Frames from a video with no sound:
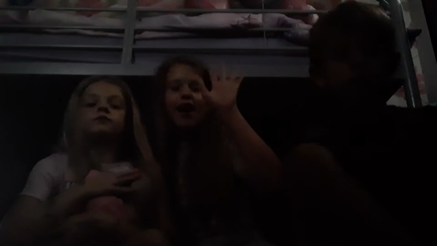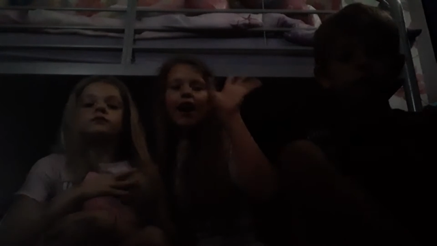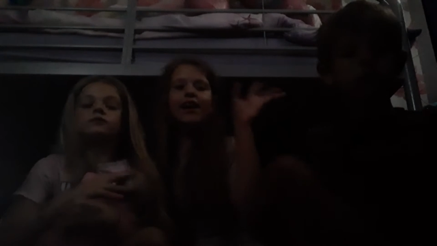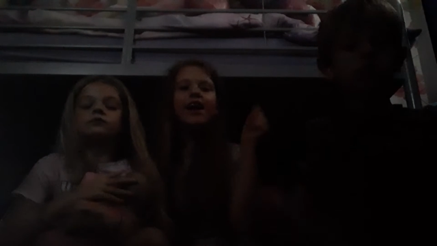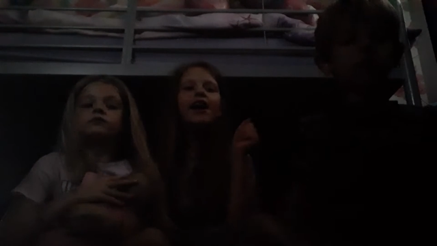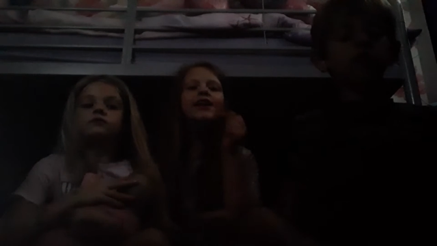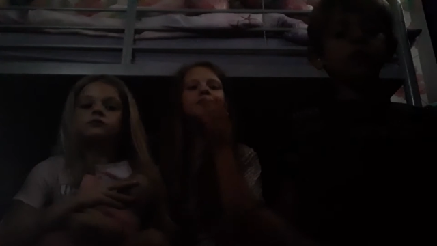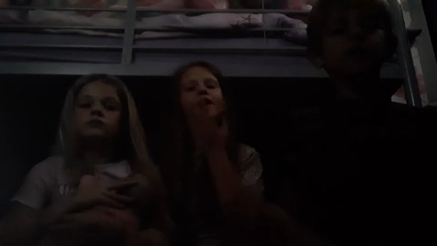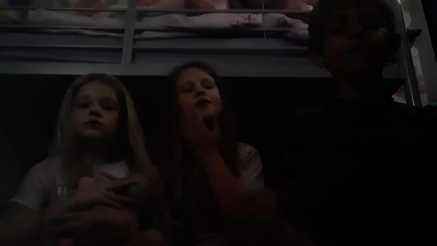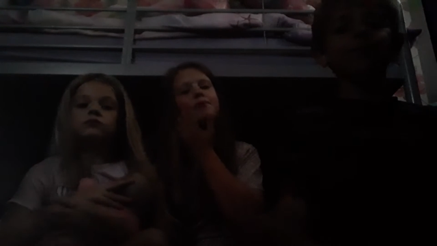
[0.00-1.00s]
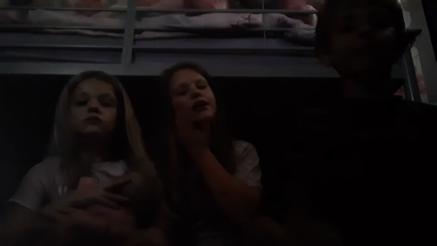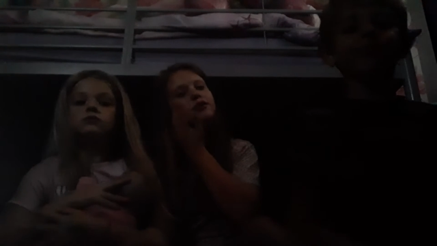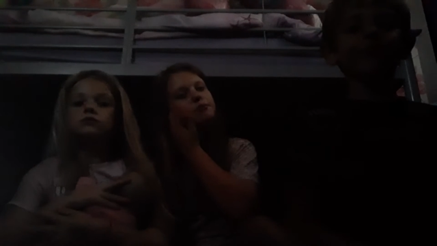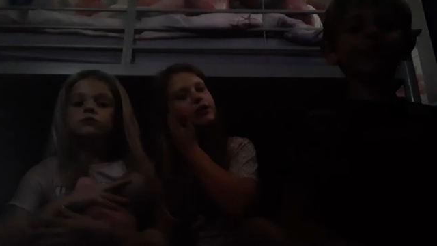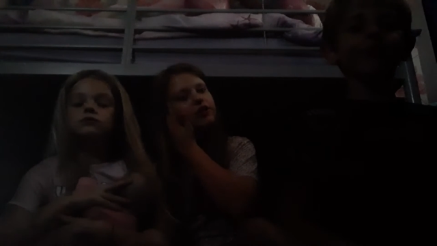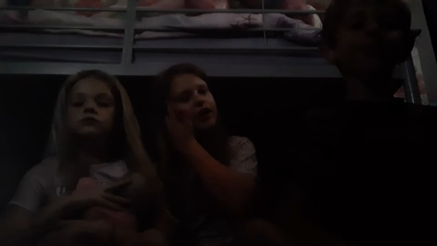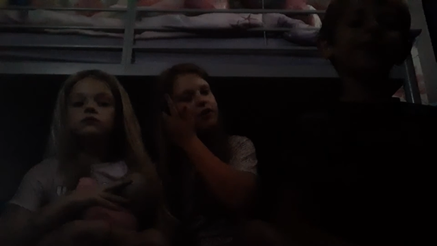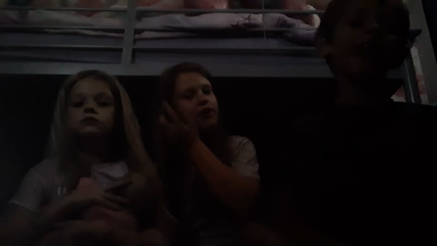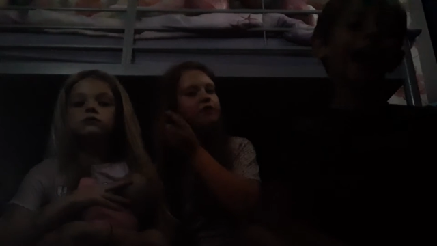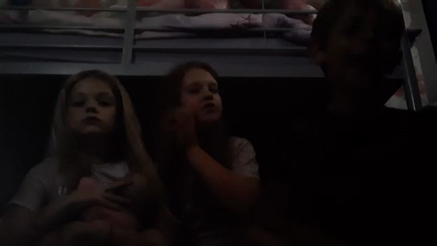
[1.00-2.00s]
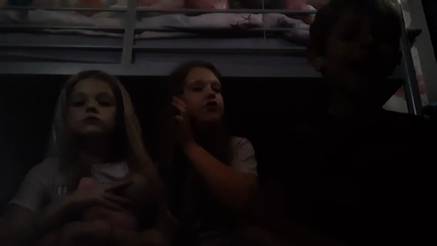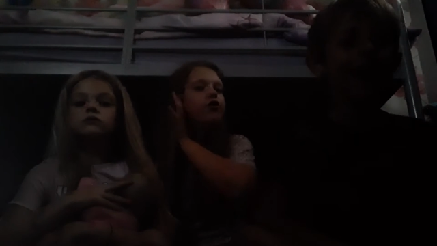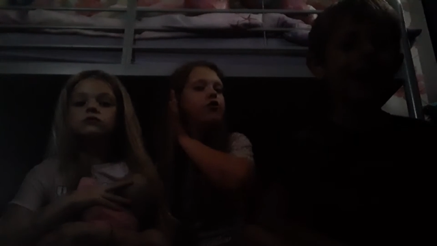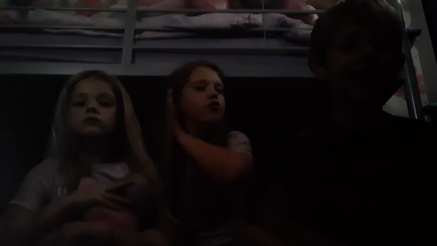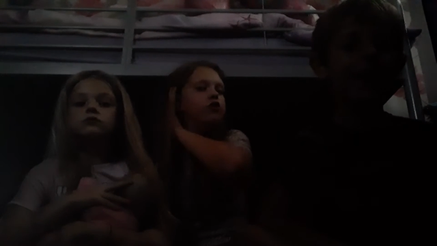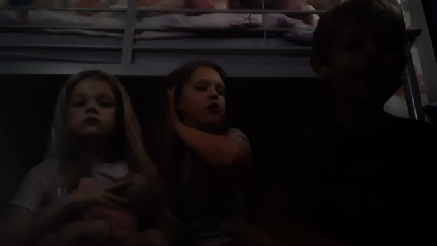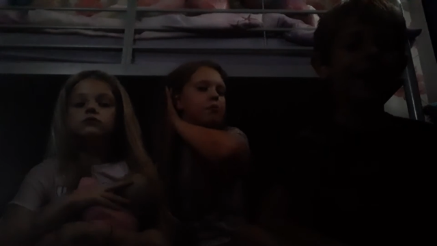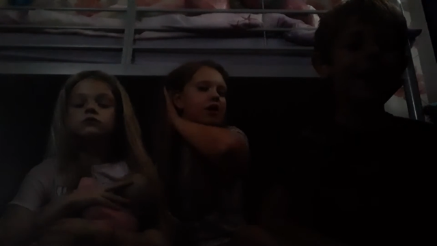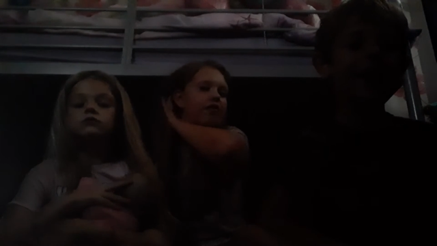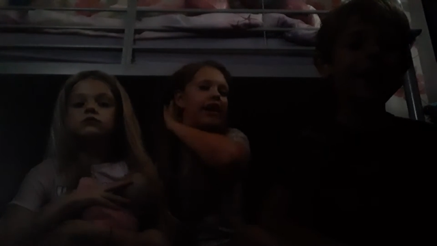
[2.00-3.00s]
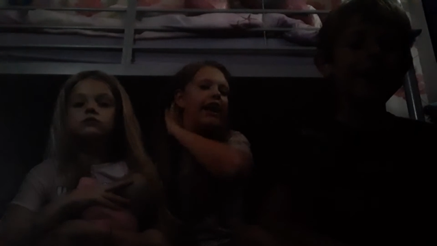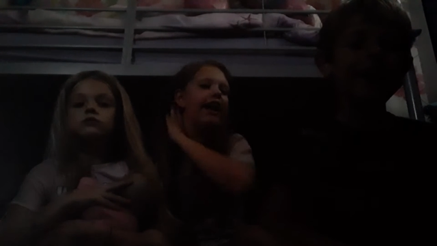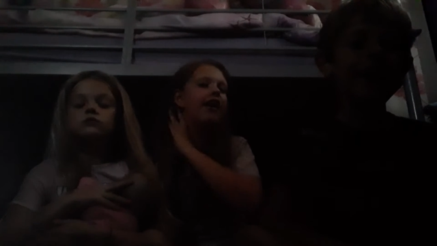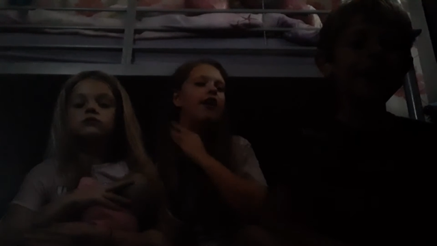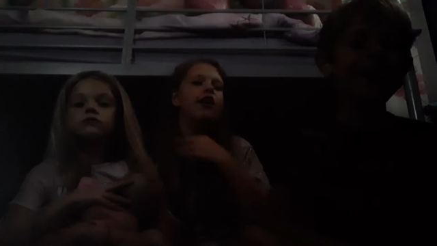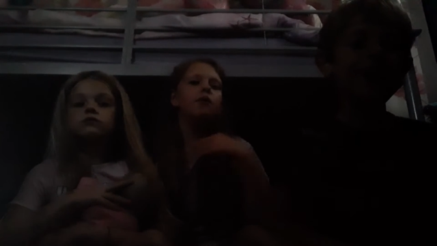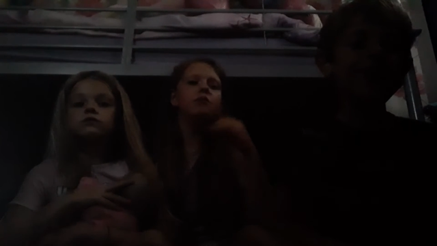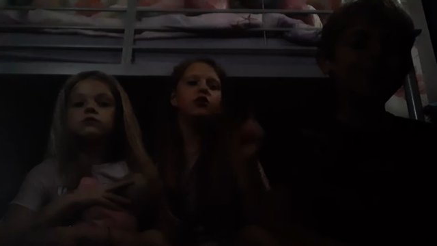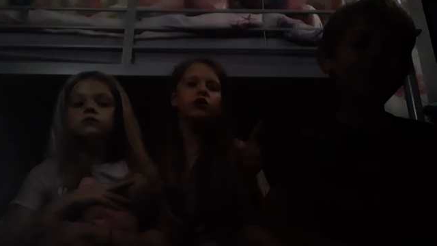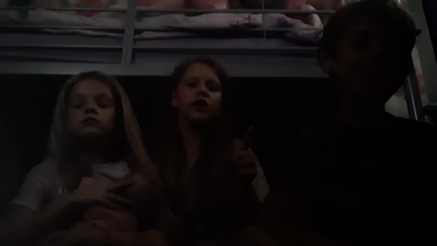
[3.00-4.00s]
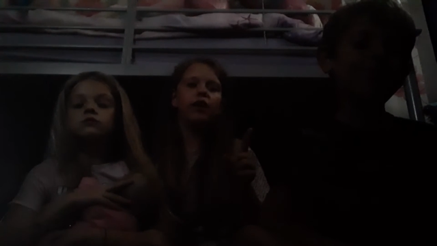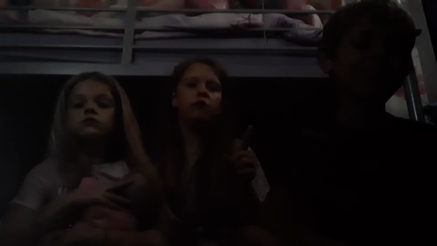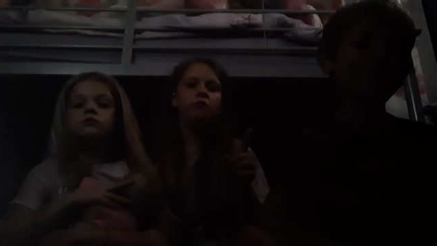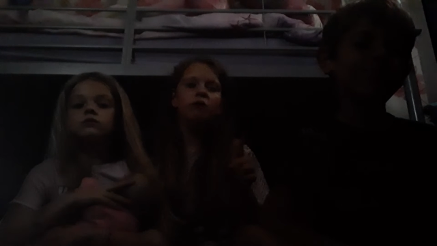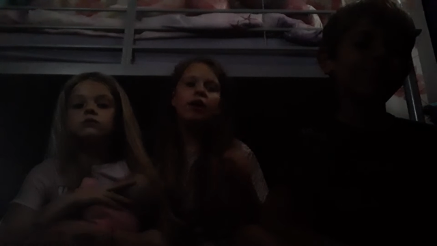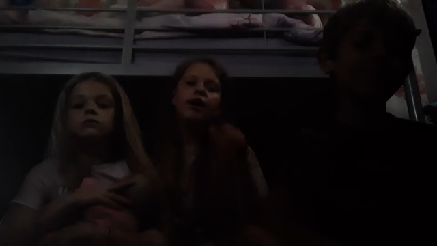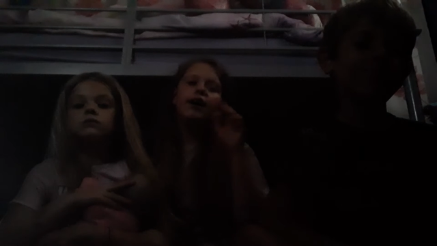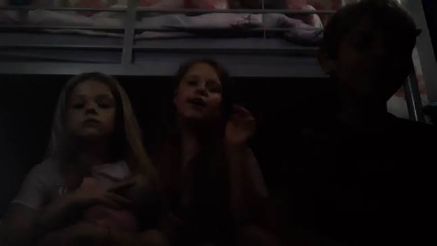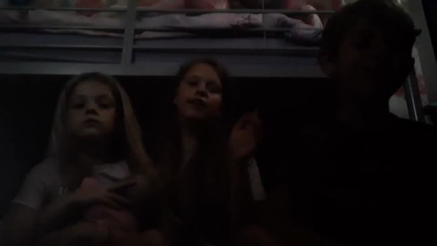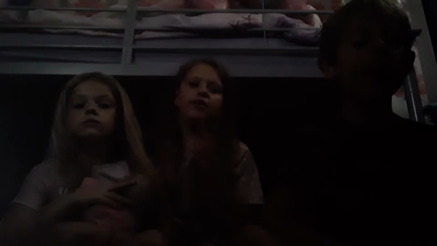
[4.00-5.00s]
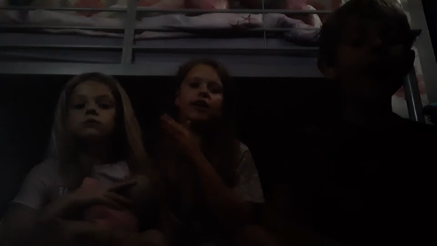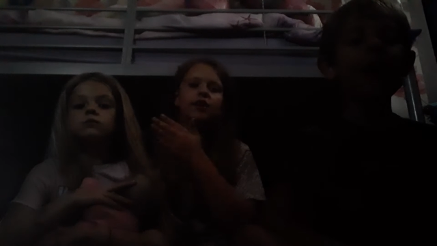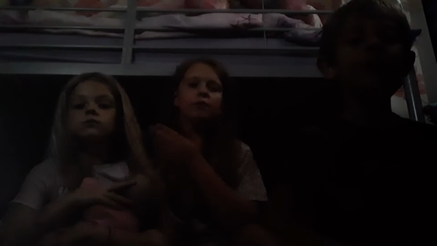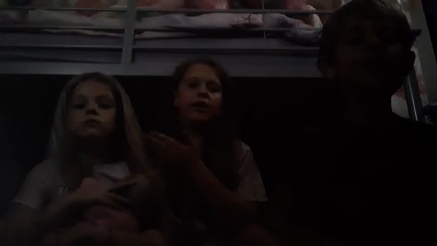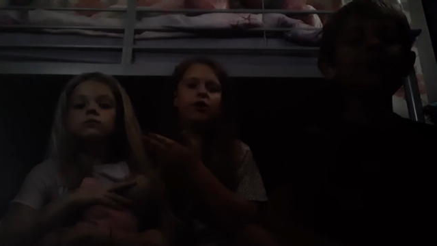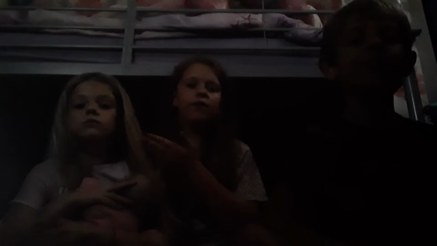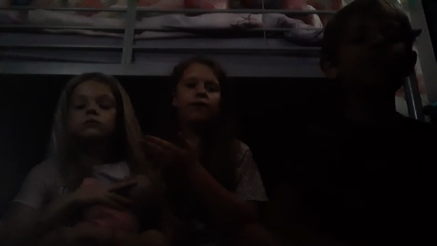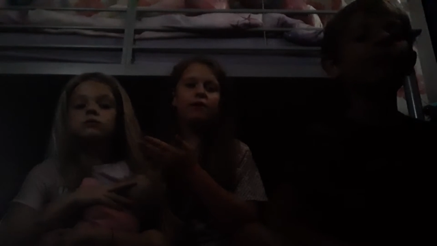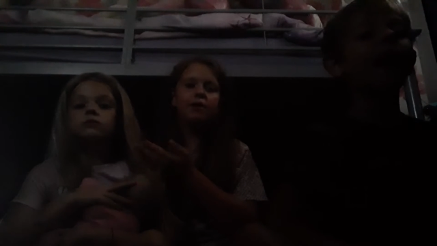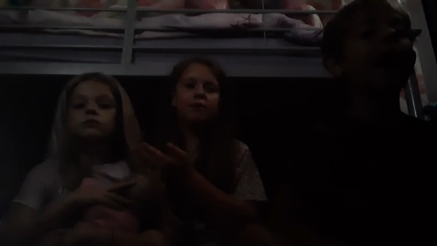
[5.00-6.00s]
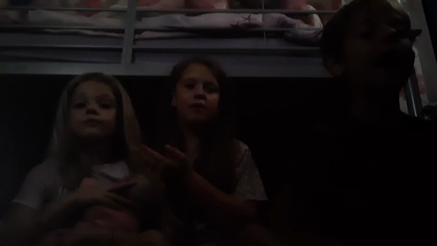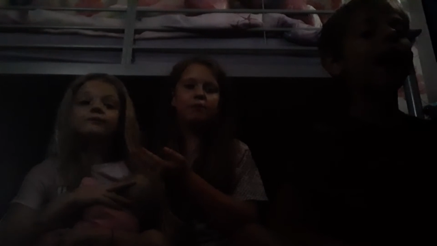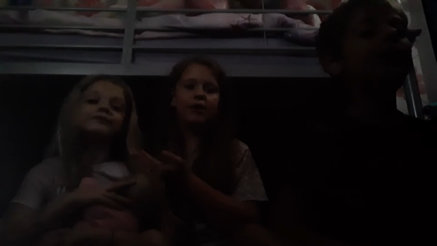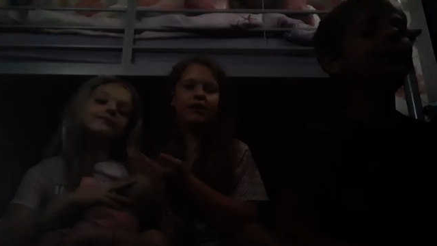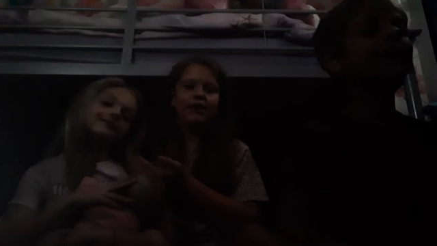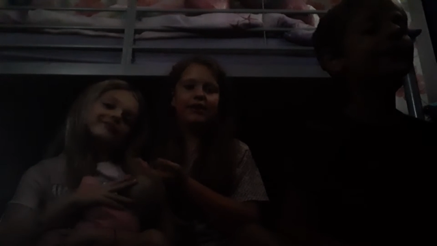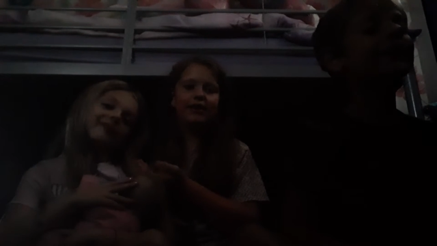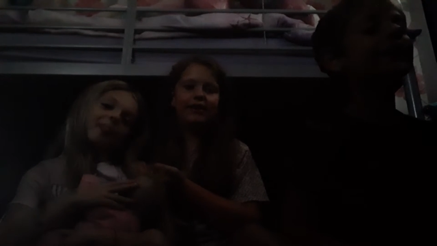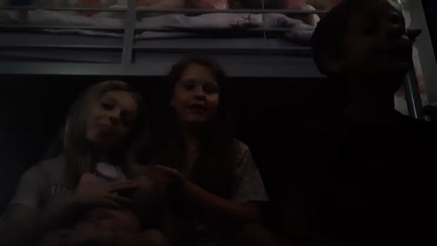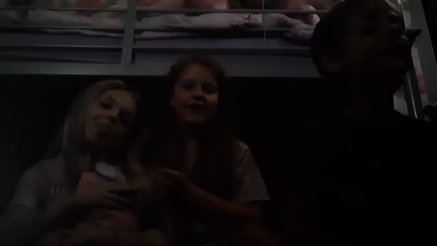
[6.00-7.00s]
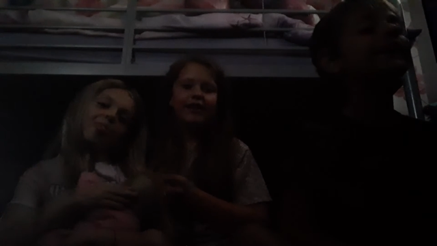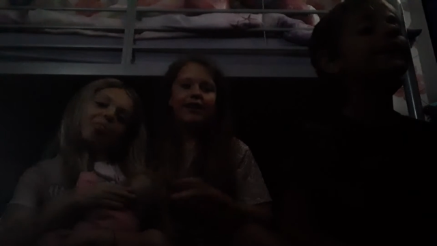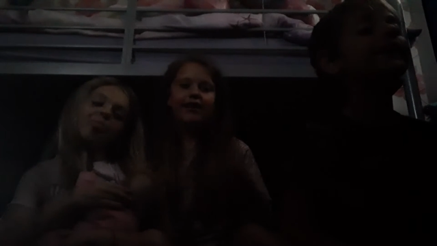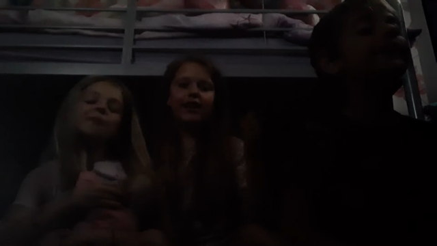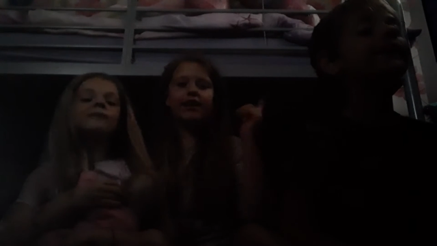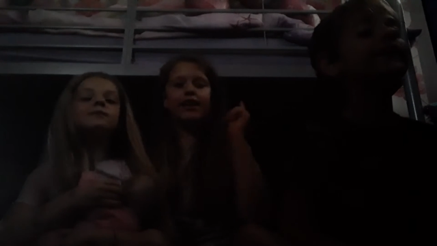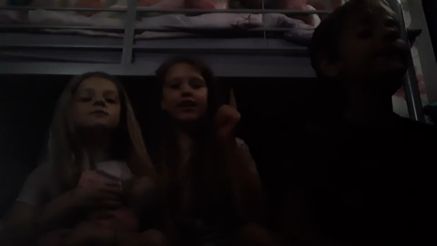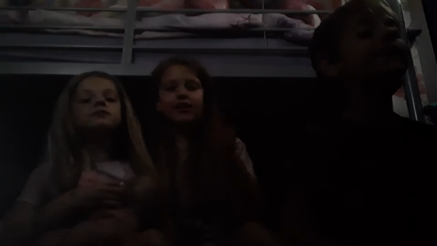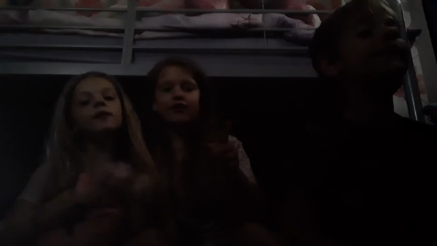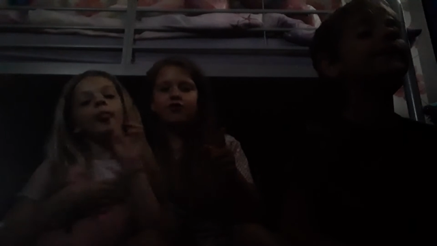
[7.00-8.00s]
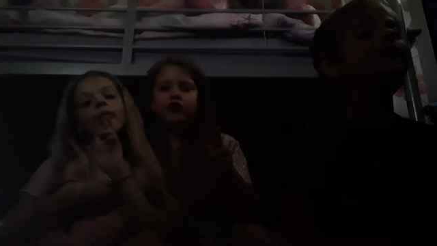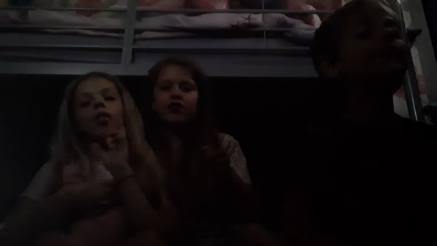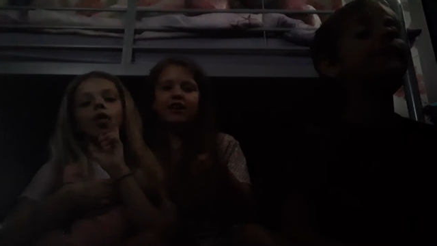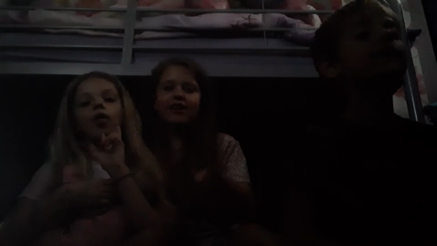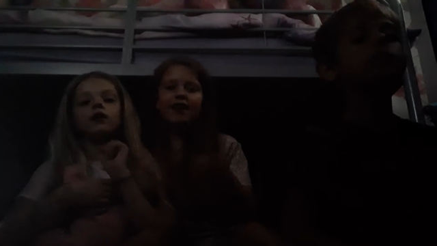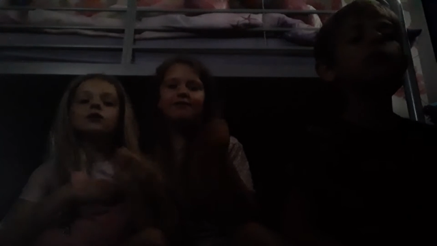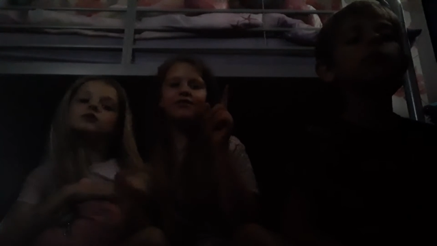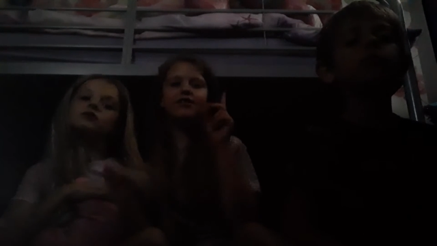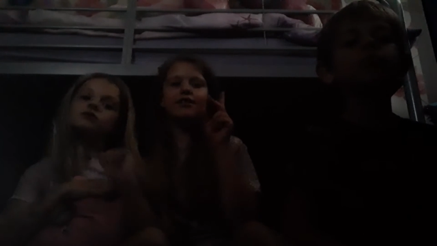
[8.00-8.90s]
Speaker 1: Hi guys, welcome back to my channel. If you do not know me already, I am Lucy Neale, and these are my two family members. They're going to introduce themselves,